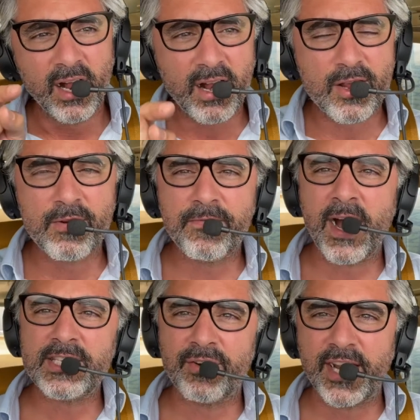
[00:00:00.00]
click on
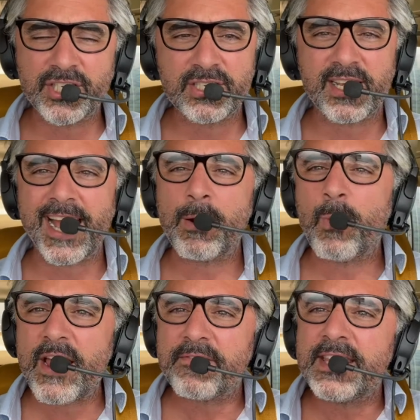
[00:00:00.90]
Find Your Agent, and
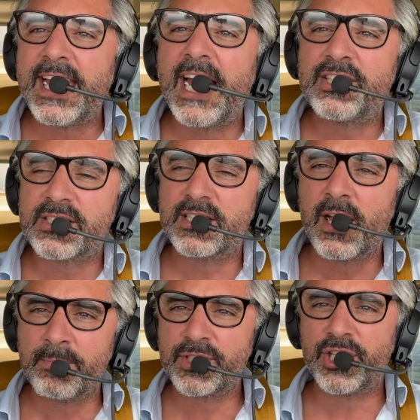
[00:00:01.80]
wait for the agents to
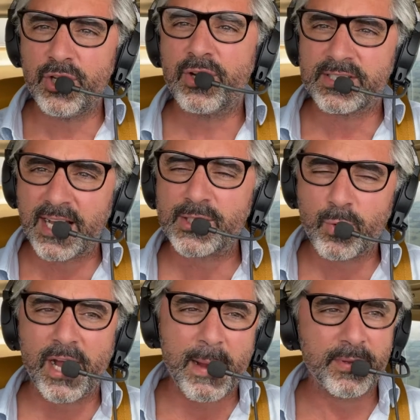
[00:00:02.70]
come to you, because that's
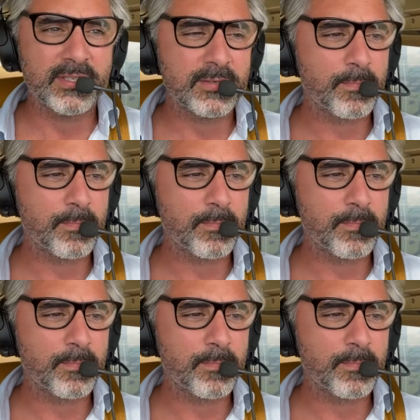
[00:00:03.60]
what happens.